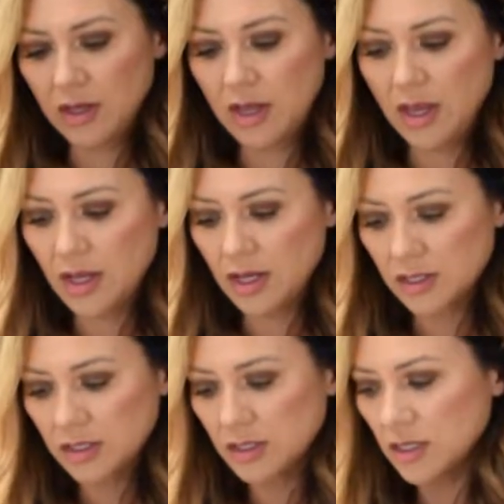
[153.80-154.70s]

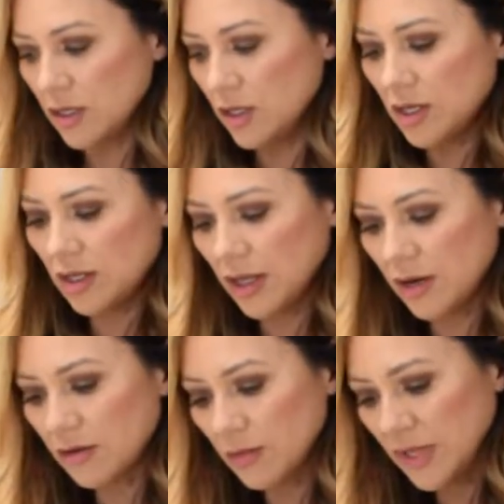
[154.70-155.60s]
And you can
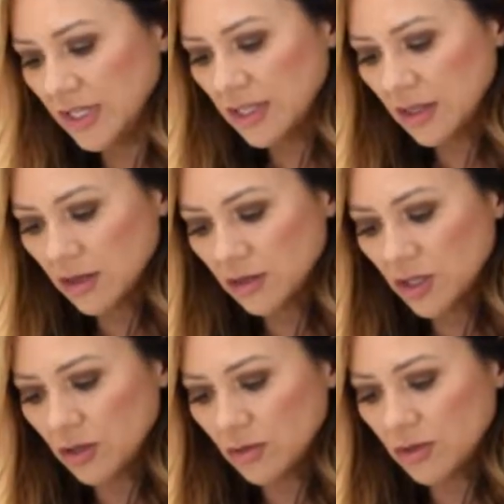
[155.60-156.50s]
layer the beets in there
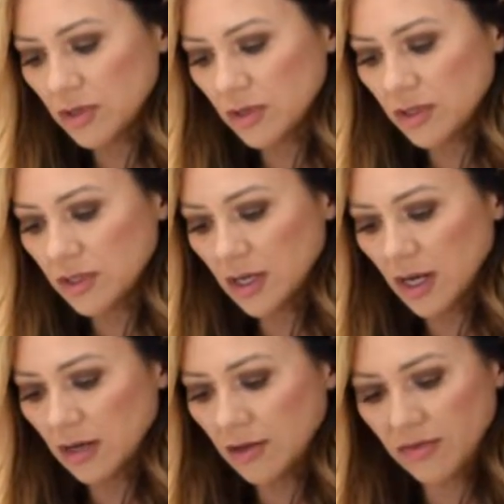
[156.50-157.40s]
too, so it's
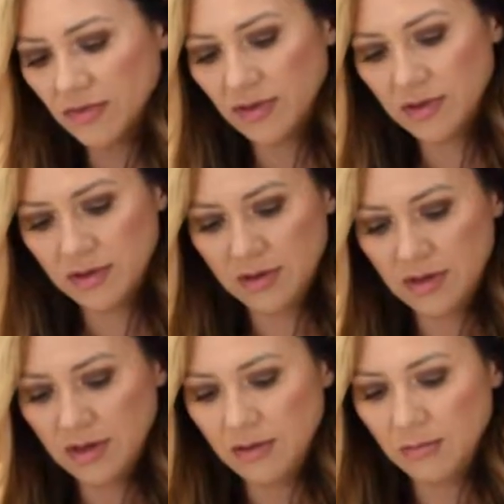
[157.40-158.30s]
kind of
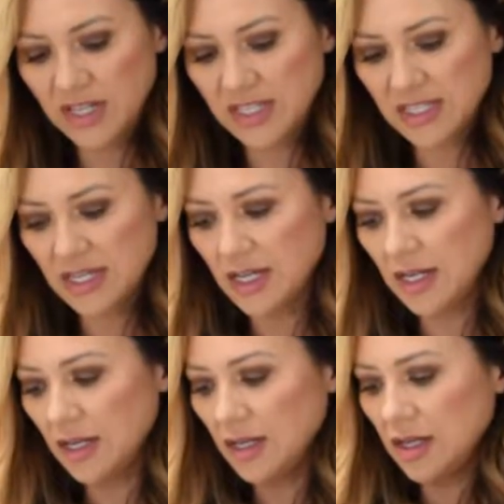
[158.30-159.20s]
mixed
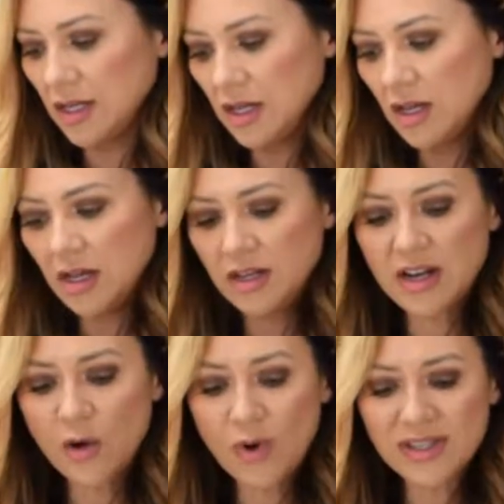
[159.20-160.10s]
in.
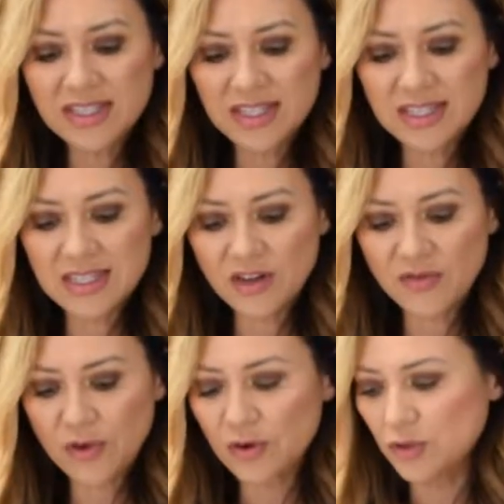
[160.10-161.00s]
Now, once these
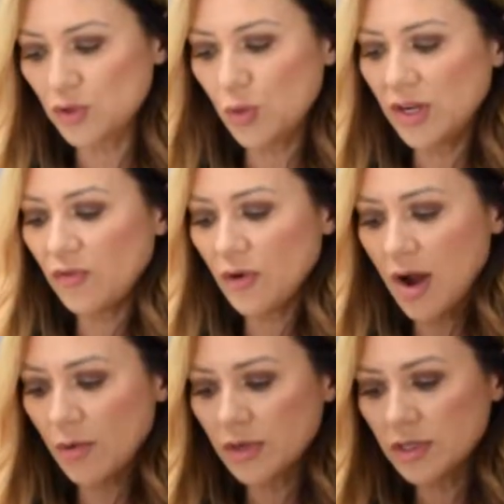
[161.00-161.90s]
sit for 24
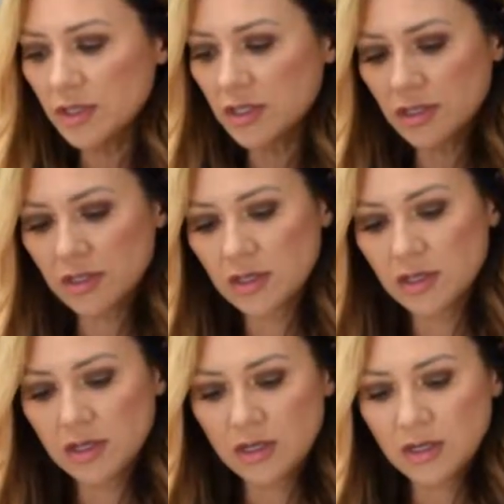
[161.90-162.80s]
hours,
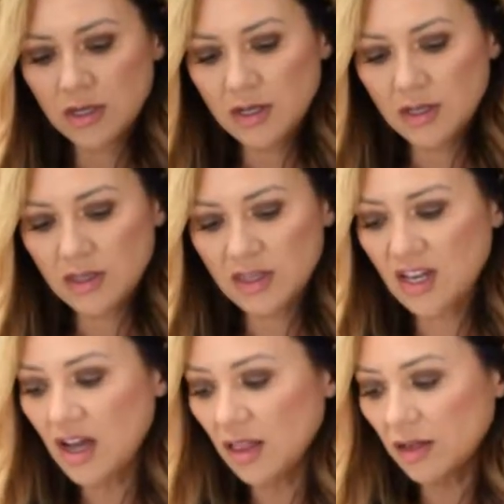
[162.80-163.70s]
the
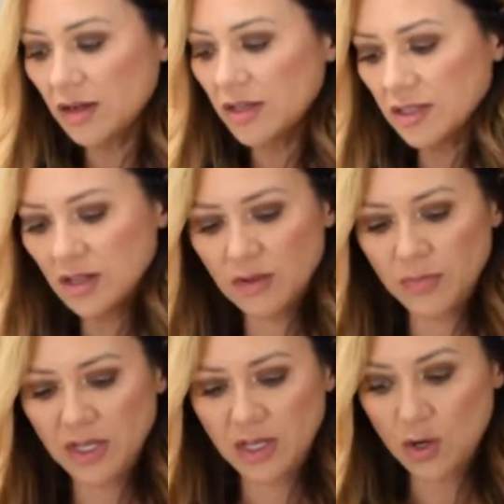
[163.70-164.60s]
color is gonna
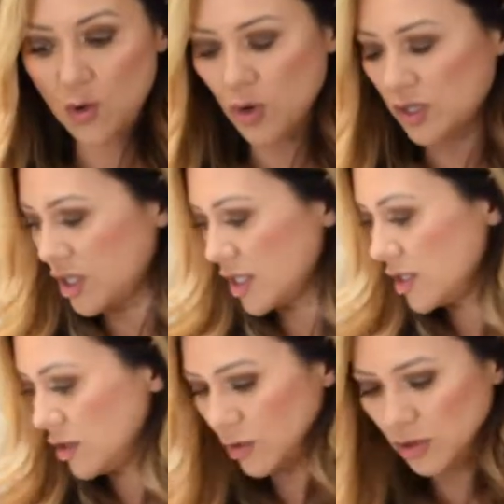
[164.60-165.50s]
be
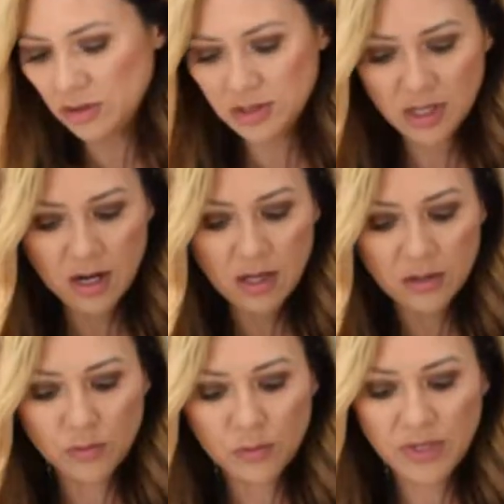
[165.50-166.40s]
gorgeous. You'll, the color
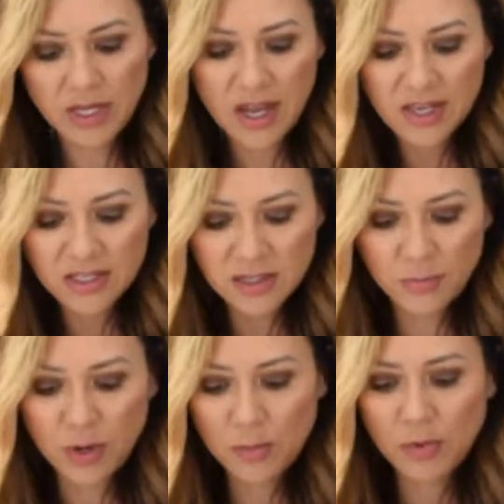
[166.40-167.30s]
will be as
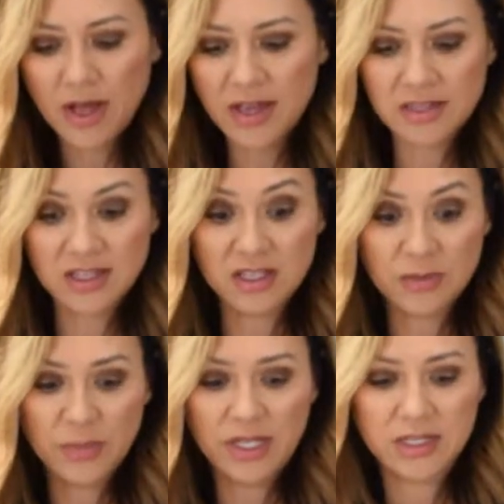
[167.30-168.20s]
purple as
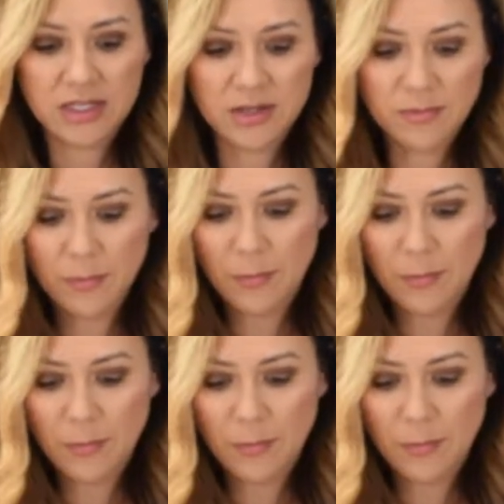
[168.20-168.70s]
these beets.